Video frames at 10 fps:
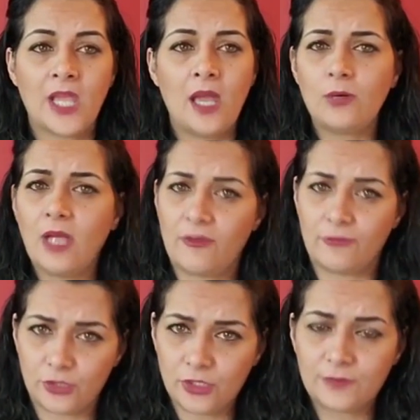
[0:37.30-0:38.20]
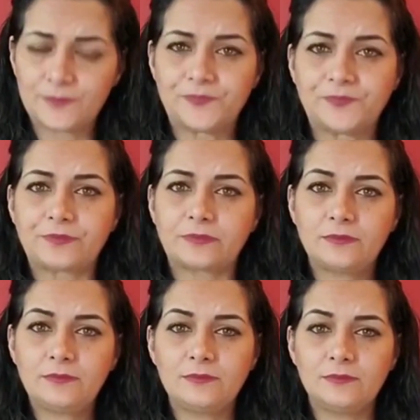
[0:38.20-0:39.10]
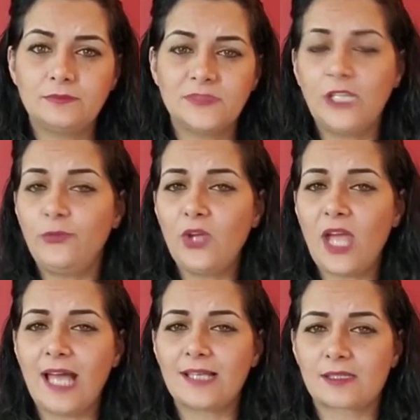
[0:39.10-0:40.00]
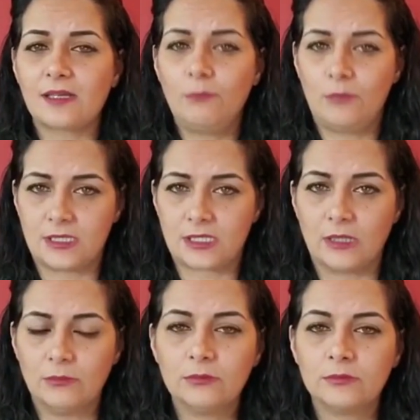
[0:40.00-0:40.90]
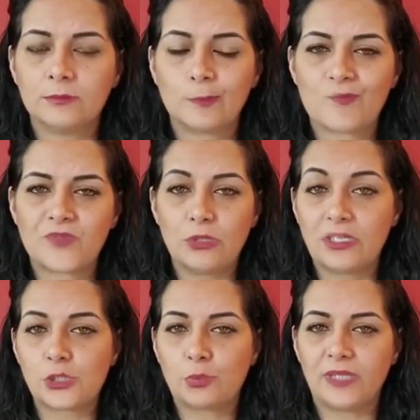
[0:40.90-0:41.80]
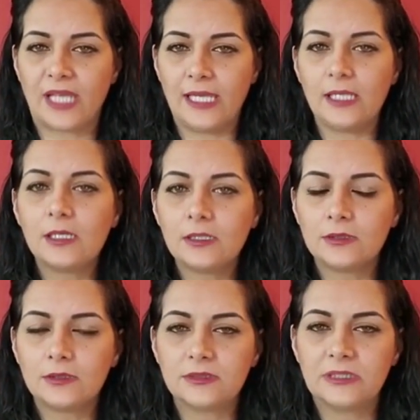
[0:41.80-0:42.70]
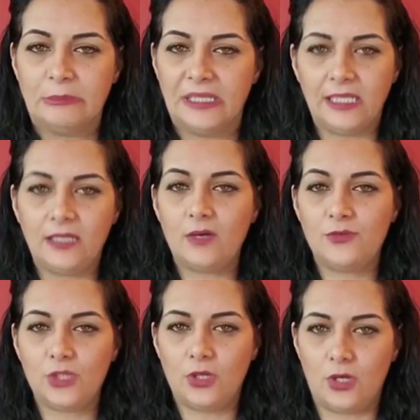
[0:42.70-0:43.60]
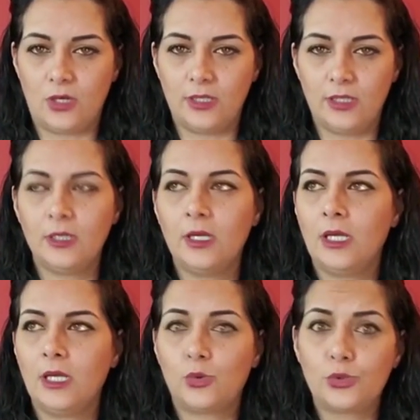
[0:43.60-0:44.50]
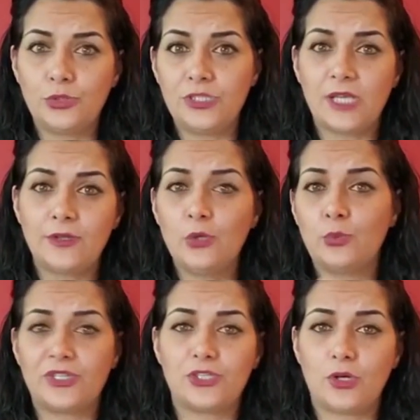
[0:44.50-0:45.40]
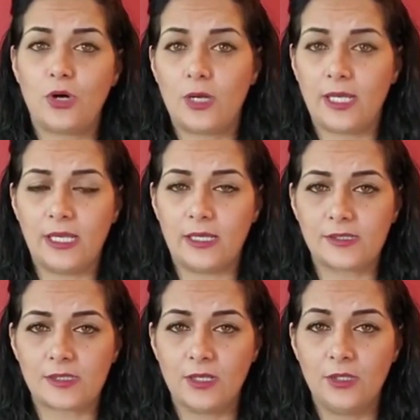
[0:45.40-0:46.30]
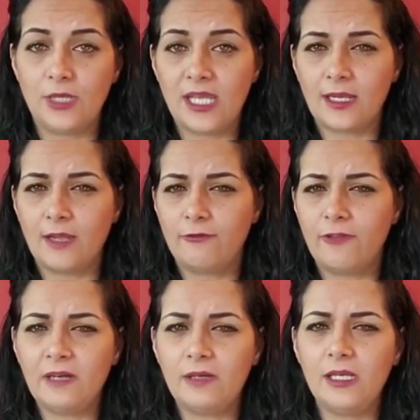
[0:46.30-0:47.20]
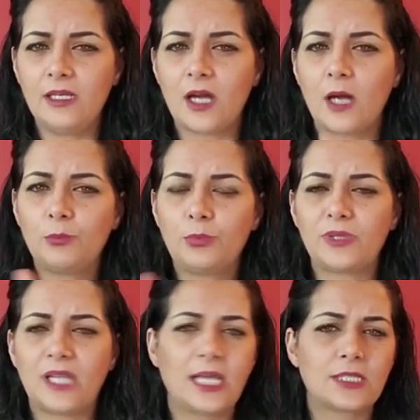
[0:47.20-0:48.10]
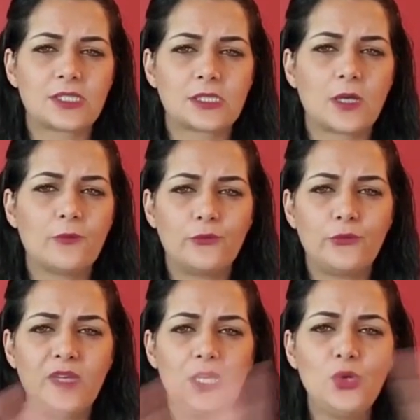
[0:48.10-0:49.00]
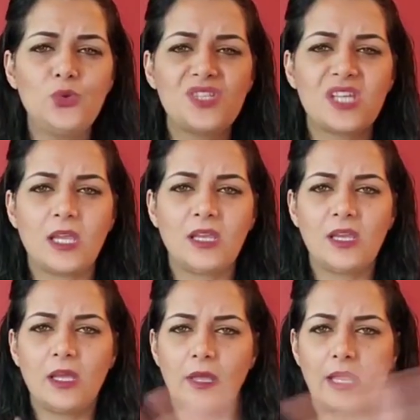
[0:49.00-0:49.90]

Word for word: However, if you ask a Muslim to explain the meaning of jihad or to tell you what jihad is, you get a very complex, confusing